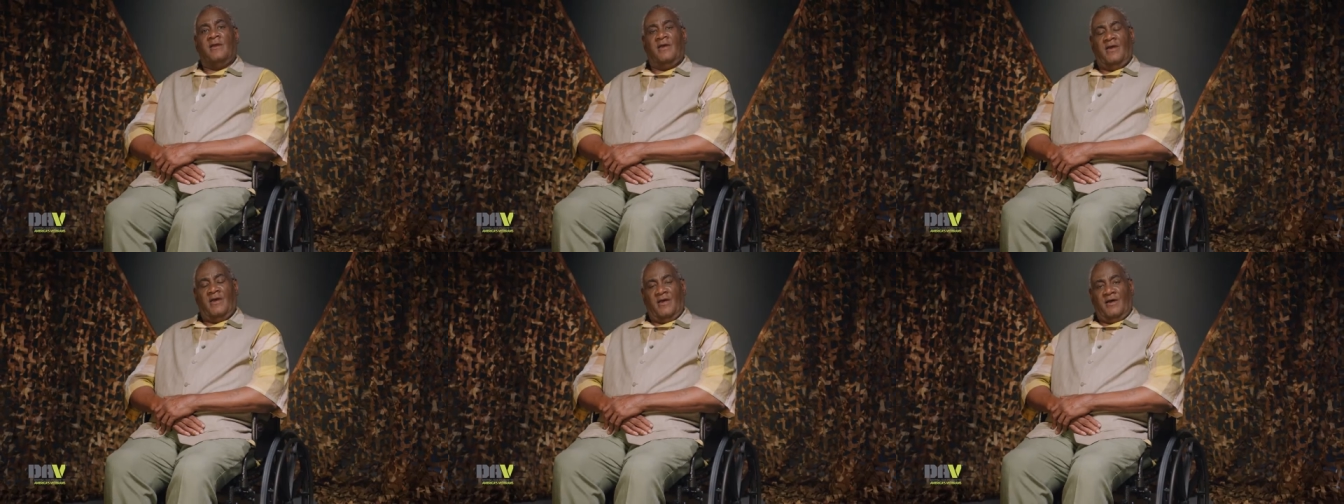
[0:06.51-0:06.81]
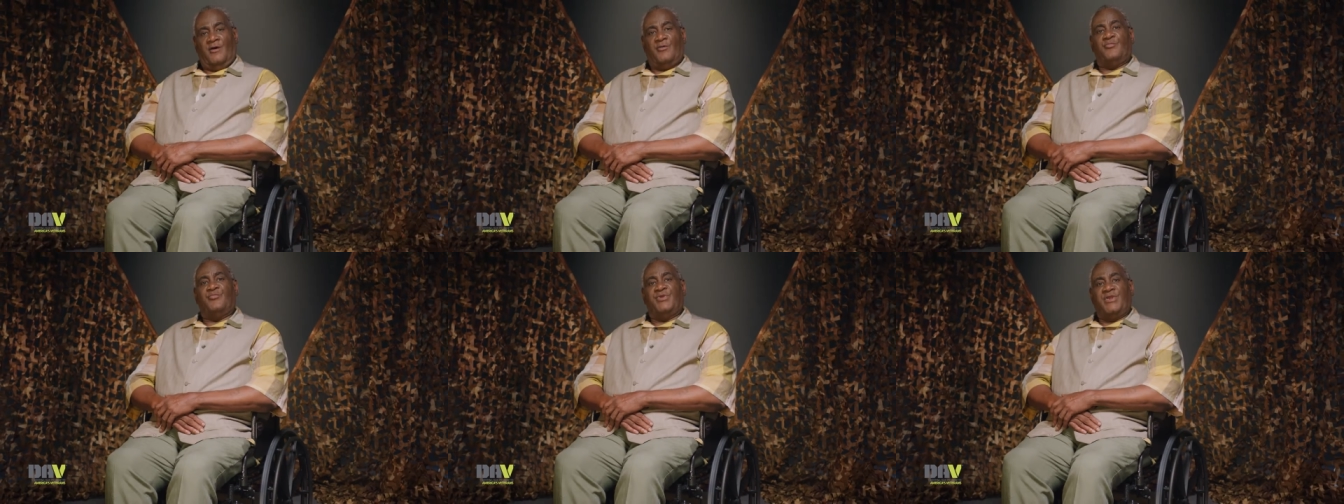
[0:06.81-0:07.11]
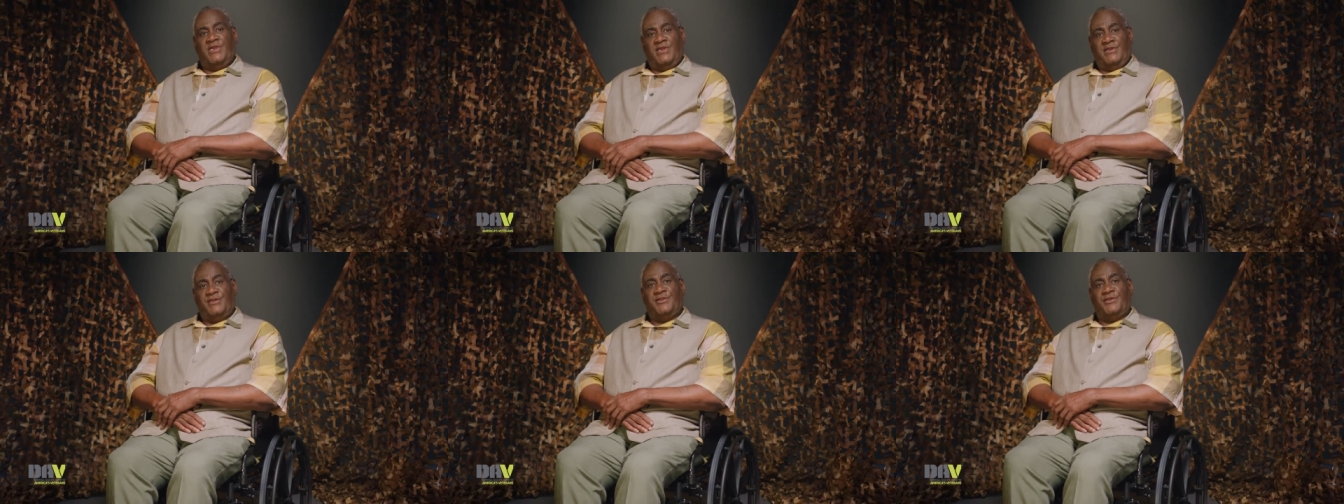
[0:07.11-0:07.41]
I'll
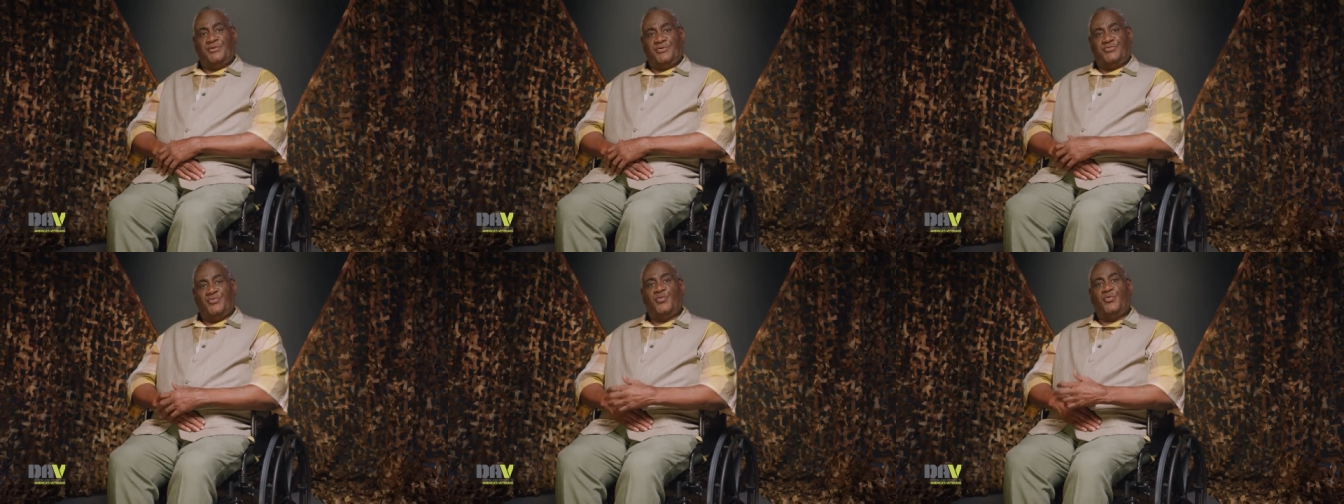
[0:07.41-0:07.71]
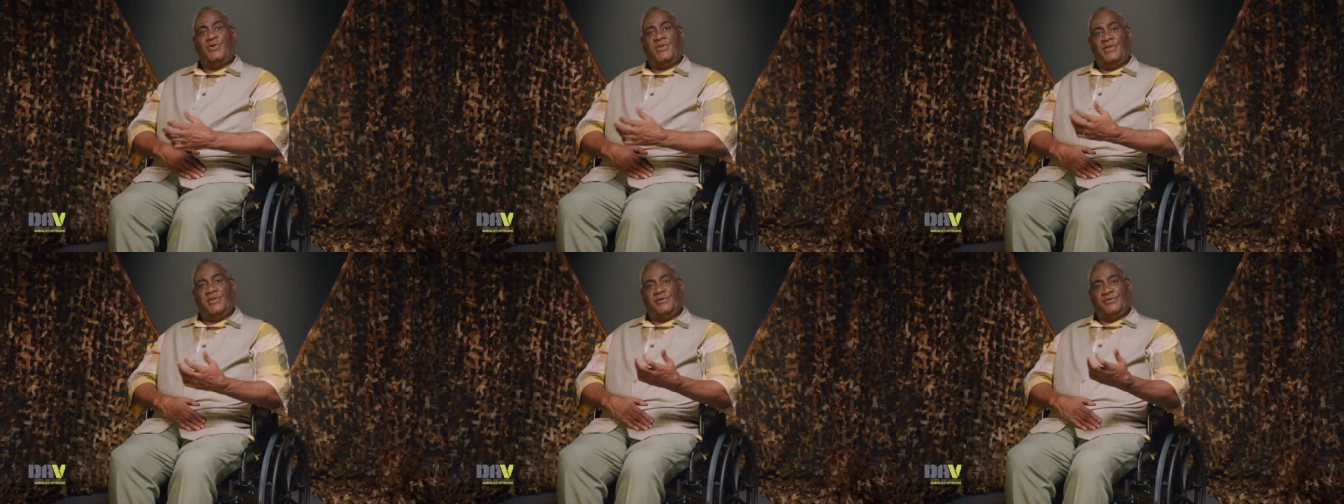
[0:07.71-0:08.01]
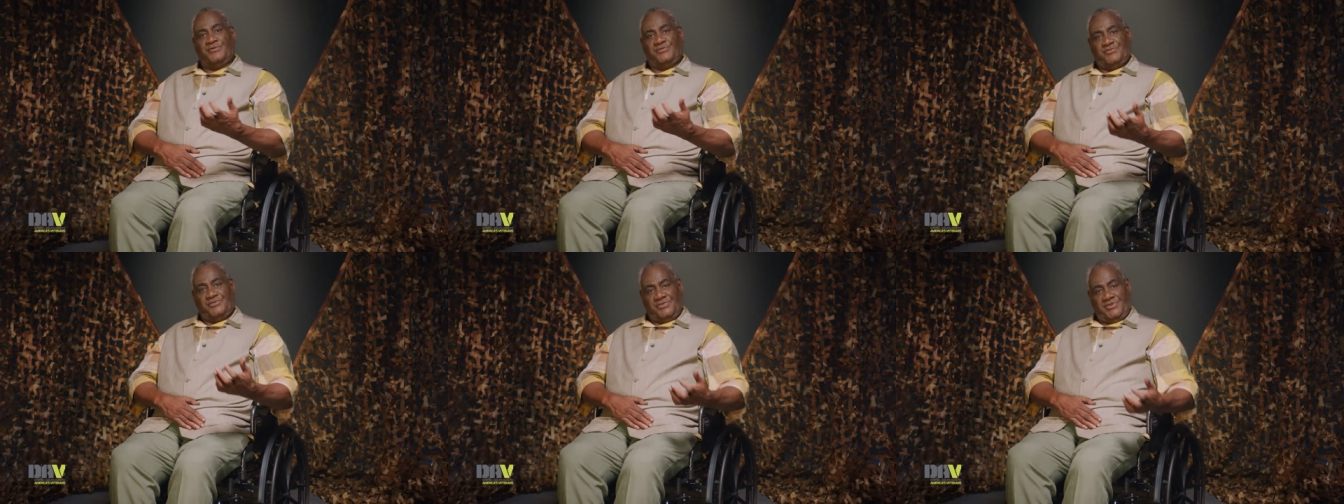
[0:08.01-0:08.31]
be in this
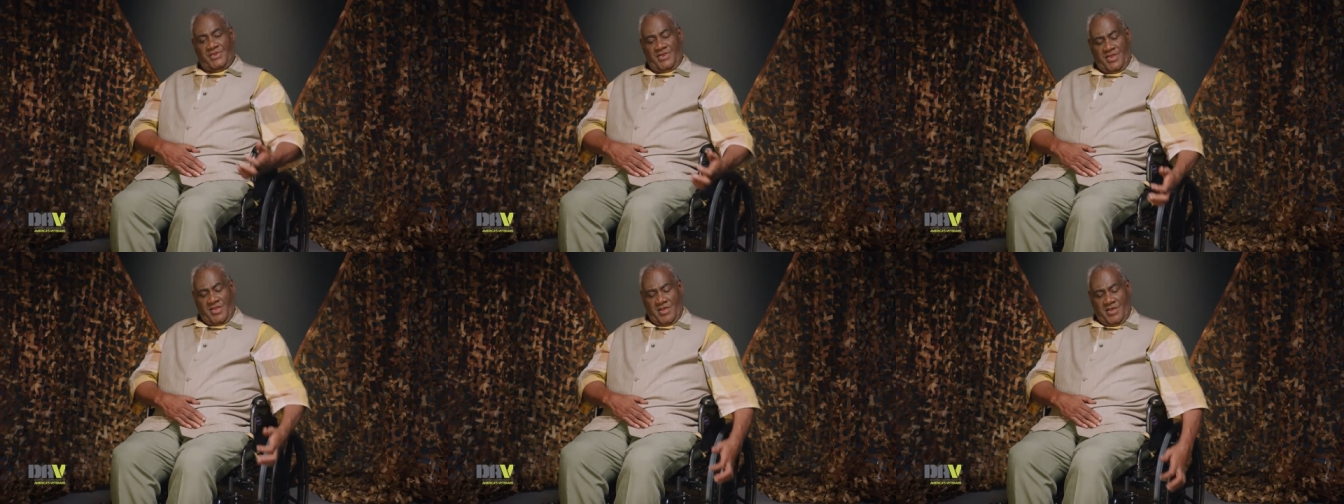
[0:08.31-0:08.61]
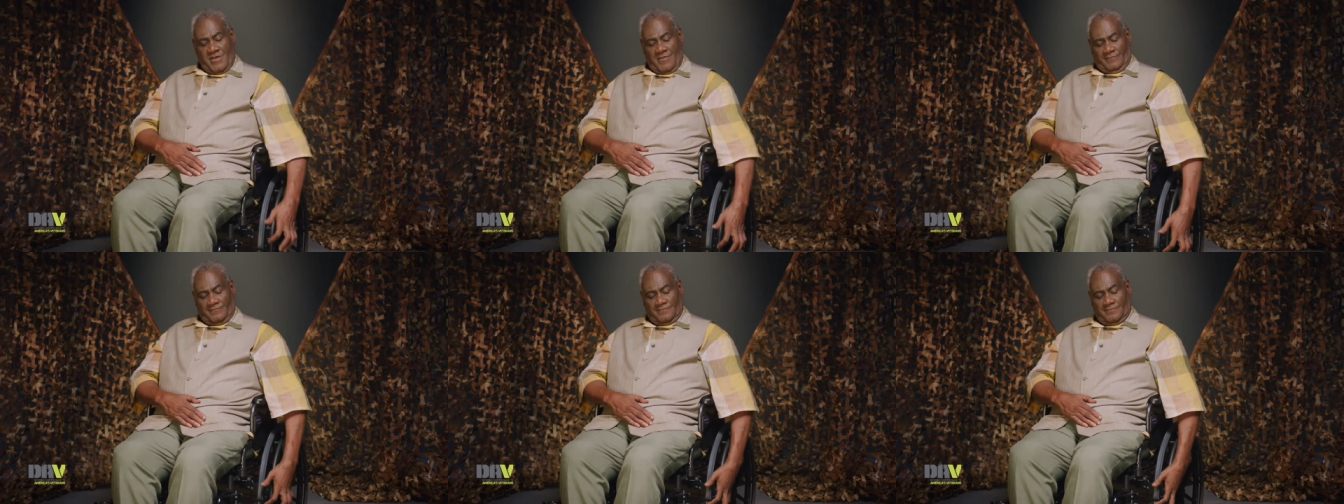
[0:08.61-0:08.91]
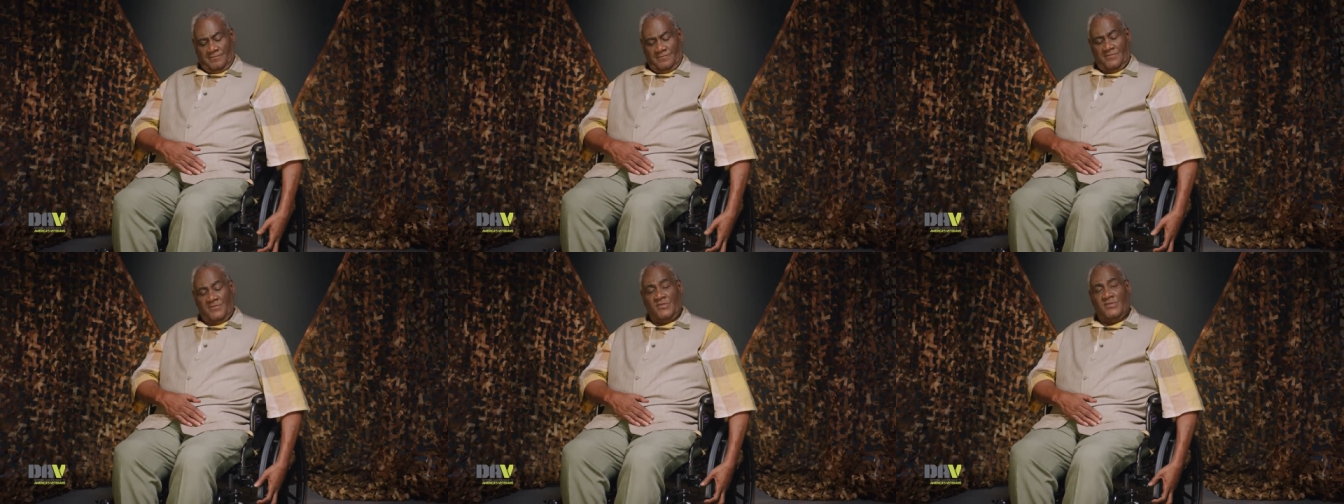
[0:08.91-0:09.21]
wheelchair
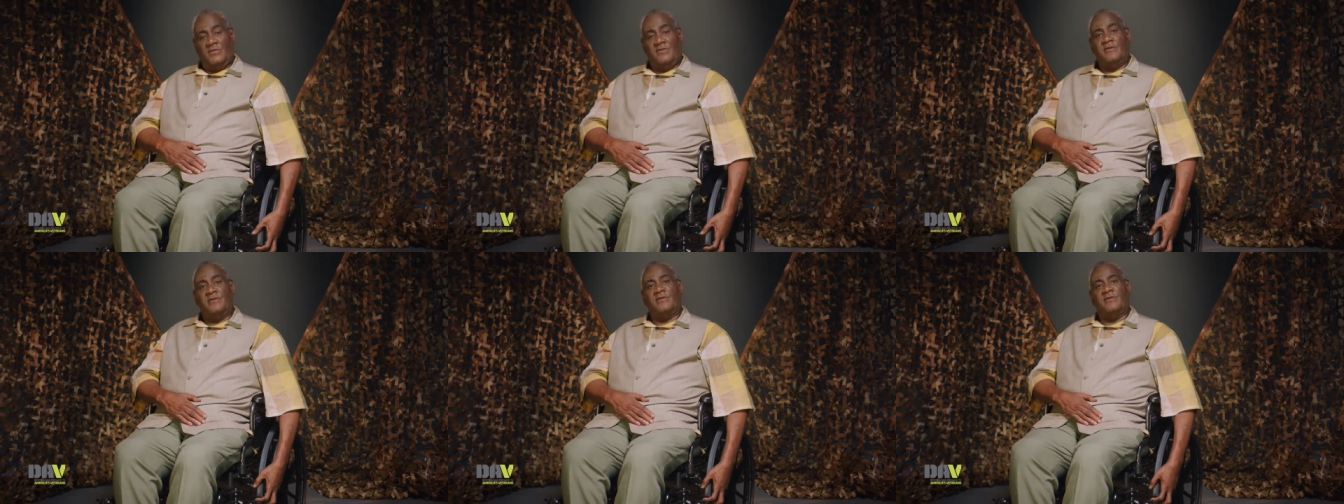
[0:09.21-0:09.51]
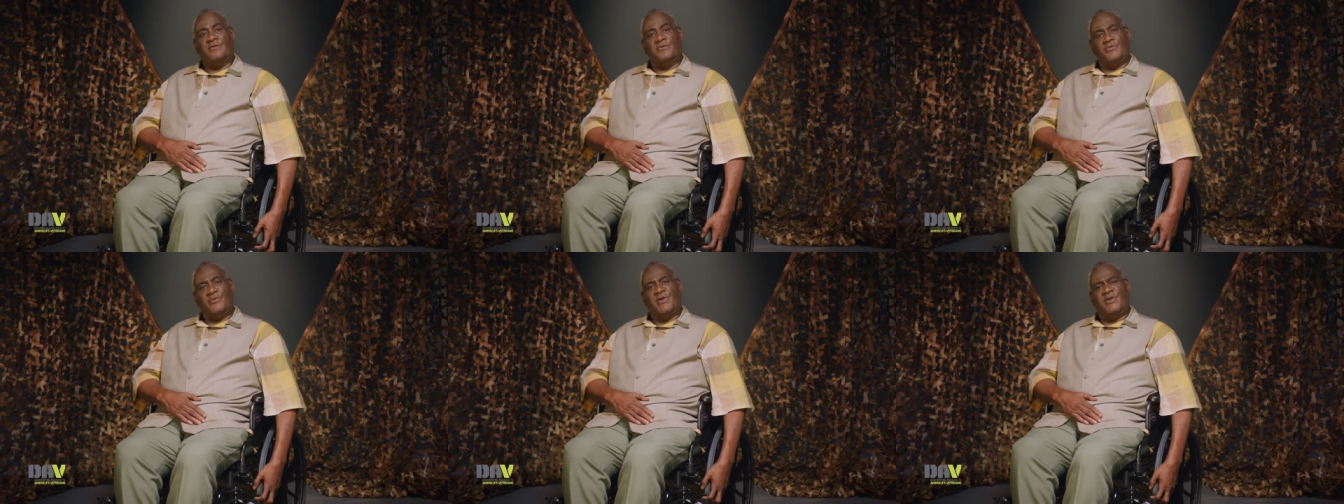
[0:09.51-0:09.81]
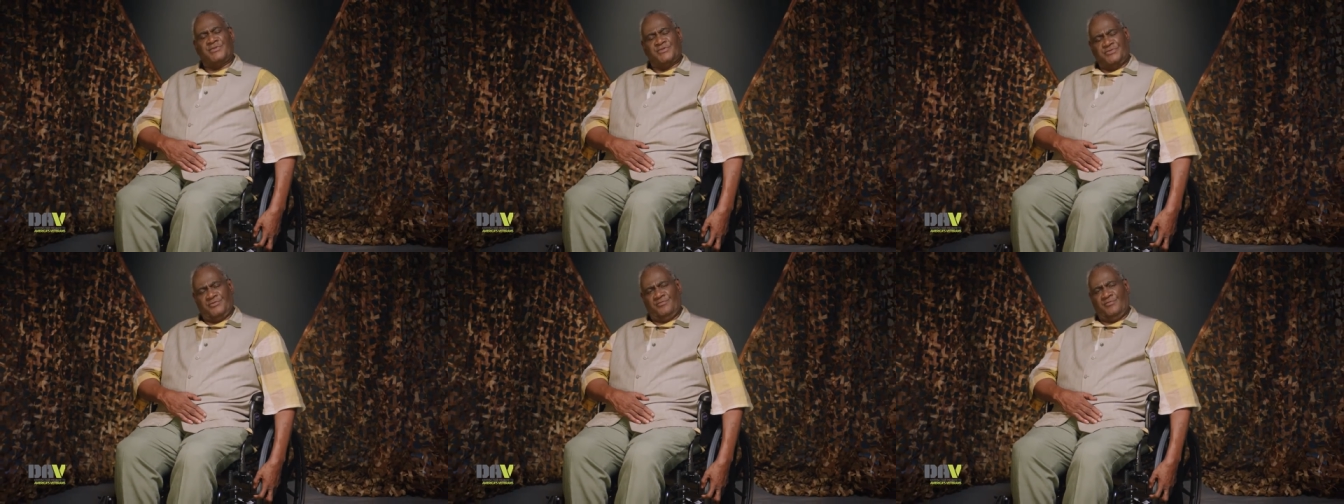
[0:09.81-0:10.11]
the
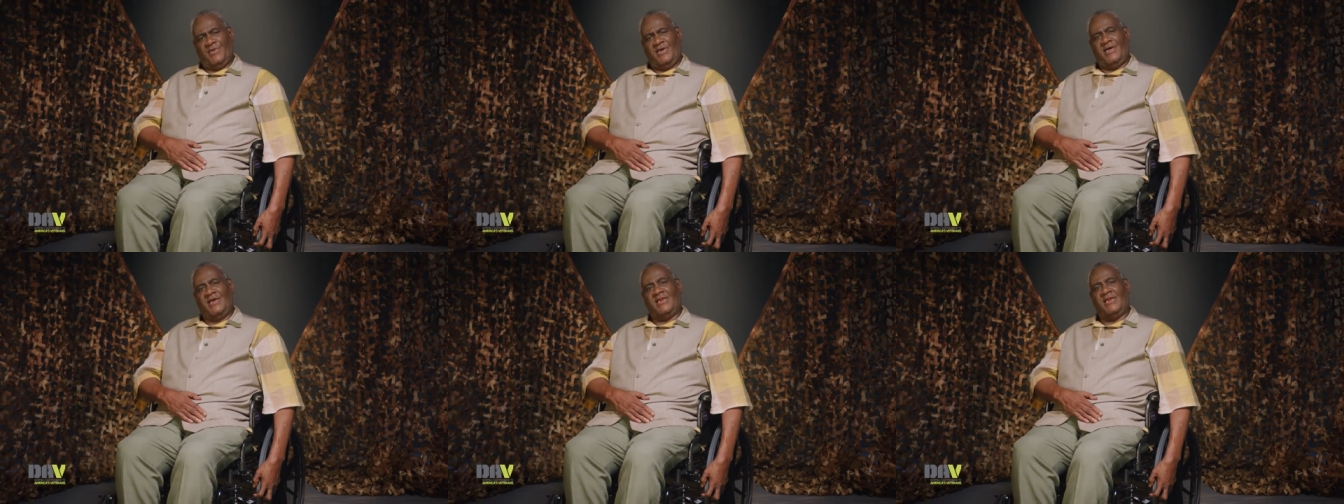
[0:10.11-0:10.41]
rest of my